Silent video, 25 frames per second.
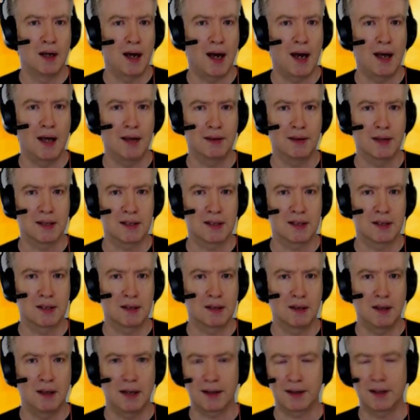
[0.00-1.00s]
And that's
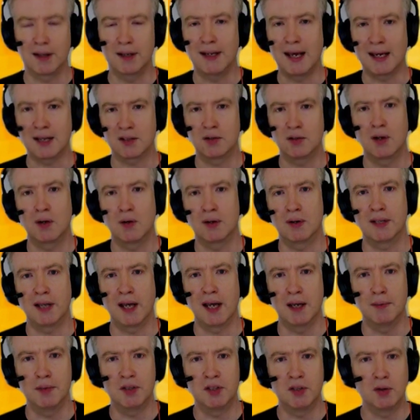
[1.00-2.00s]
like the next on our
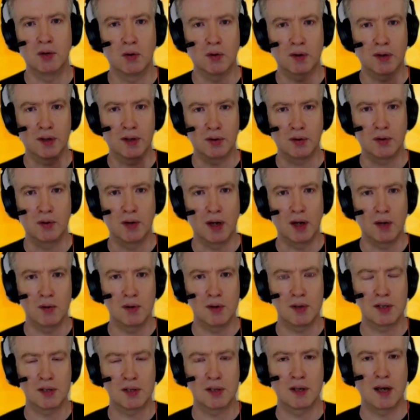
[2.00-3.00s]
table, to look into
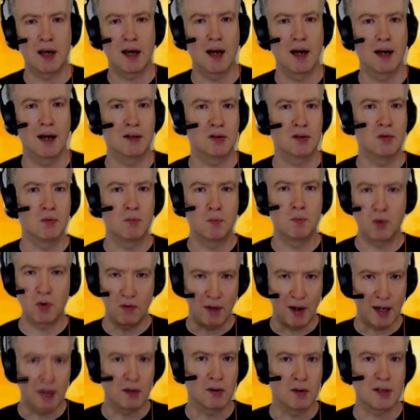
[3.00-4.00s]
those, uh, to
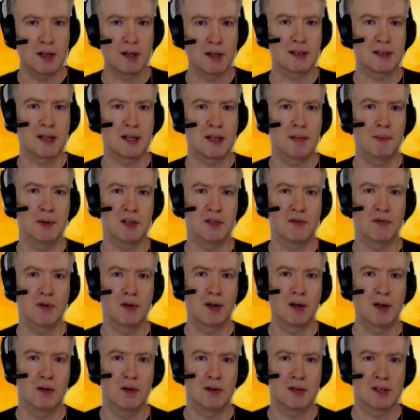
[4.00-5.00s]
provide also examples for
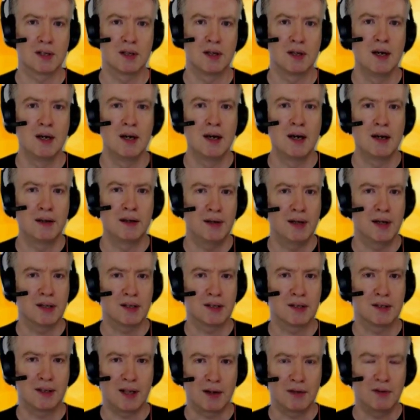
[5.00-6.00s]
those.
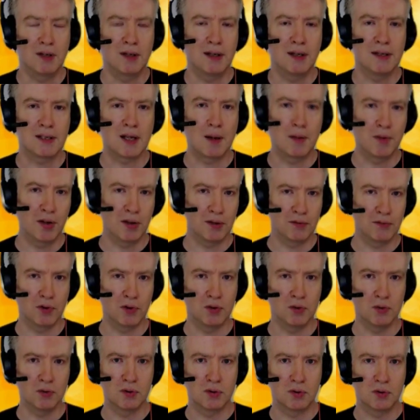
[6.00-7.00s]
There's definitely something for
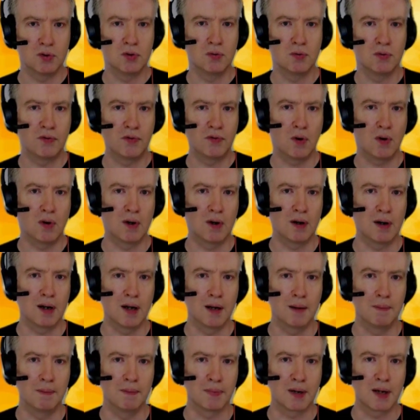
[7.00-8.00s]
to, to do for
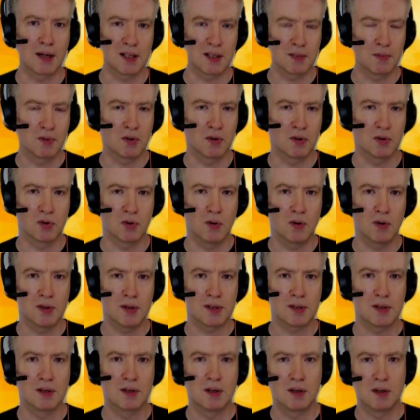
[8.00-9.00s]
um, custom
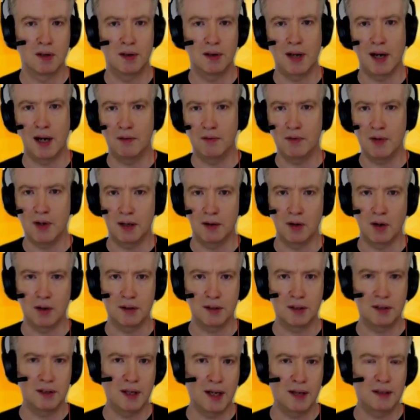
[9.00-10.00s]
controls. There we are
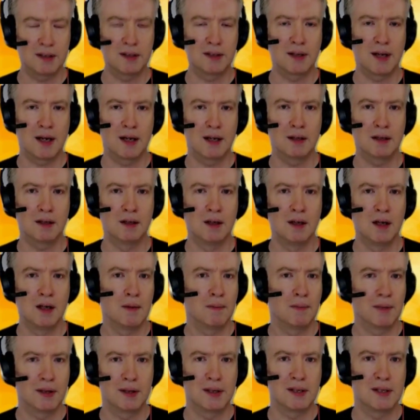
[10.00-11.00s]
not yet done,
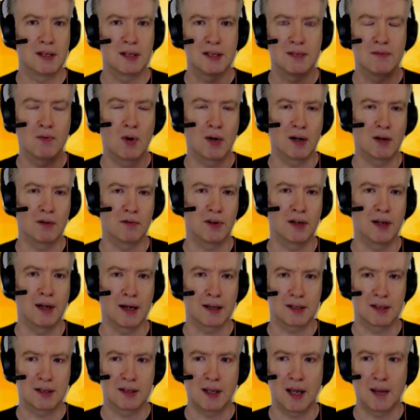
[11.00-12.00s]
but this is one of the
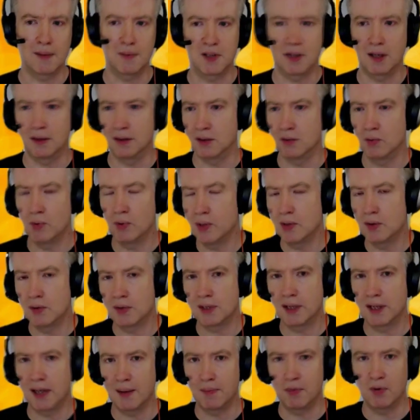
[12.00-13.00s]
next steps, and the
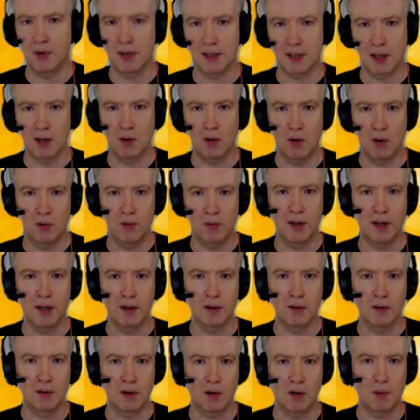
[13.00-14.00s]
reuse libraries are already
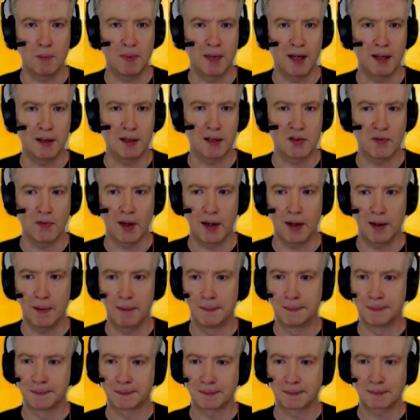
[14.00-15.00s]
on our plate as well.
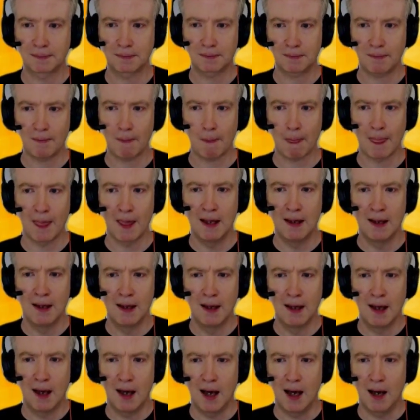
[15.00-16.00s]

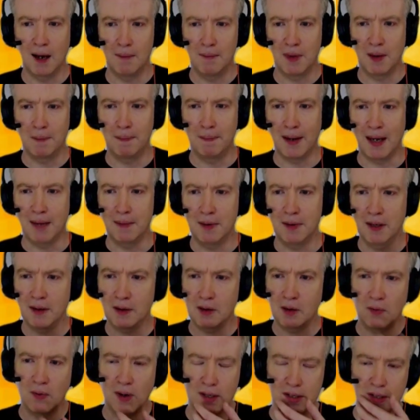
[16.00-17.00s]
Um, the Babel
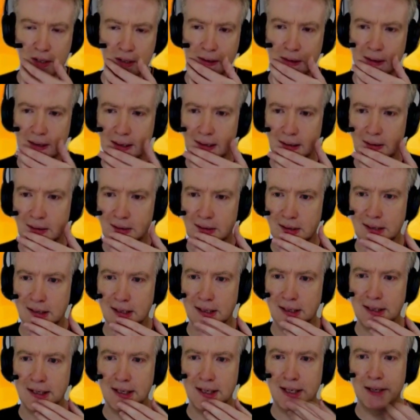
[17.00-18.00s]
question, I also
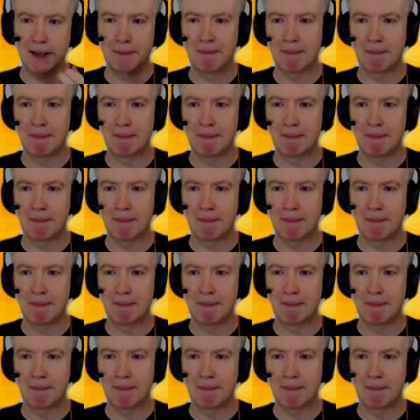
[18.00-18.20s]
see it here.